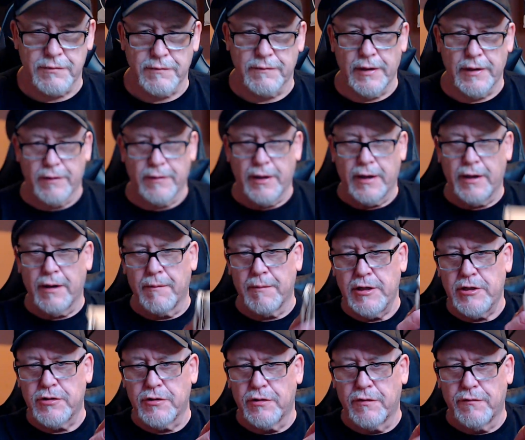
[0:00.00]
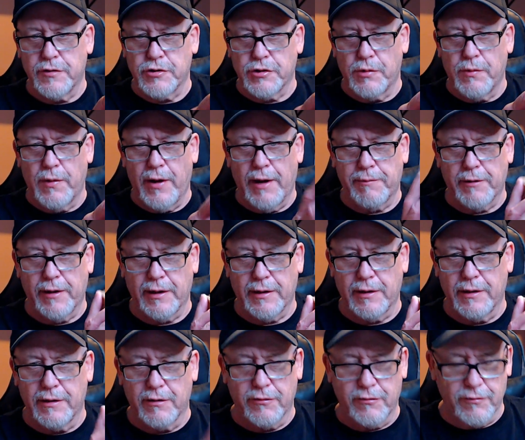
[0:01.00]
they come each individually wrapped like
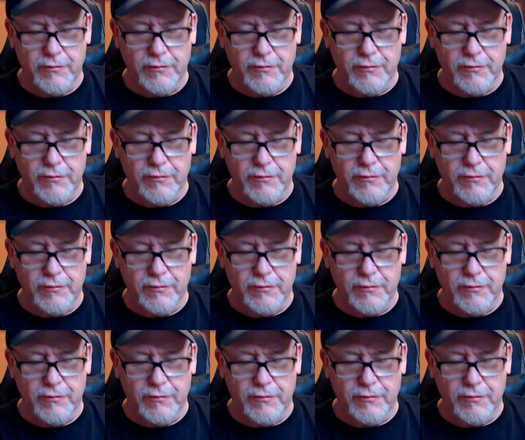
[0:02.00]
this.